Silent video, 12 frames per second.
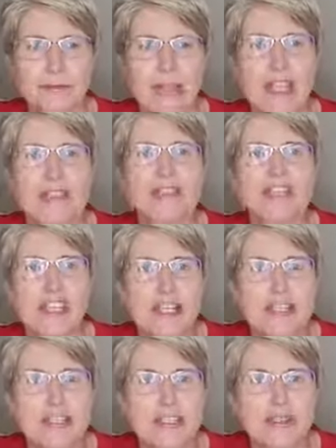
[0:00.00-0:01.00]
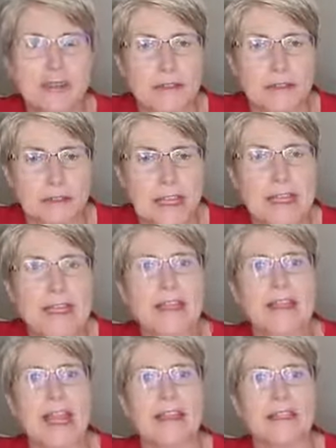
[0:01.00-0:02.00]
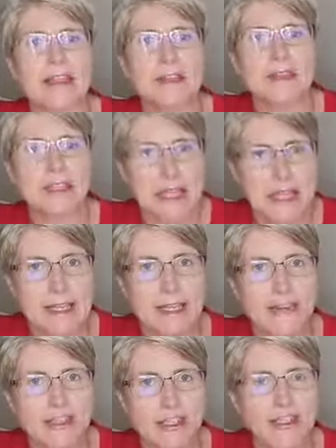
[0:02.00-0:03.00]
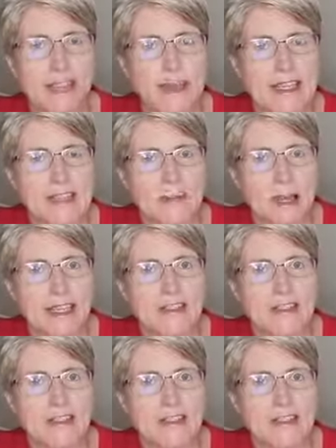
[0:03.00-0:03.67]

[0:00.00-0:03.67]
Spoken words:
even chilies that you can freeze and then you can take out during the week as well.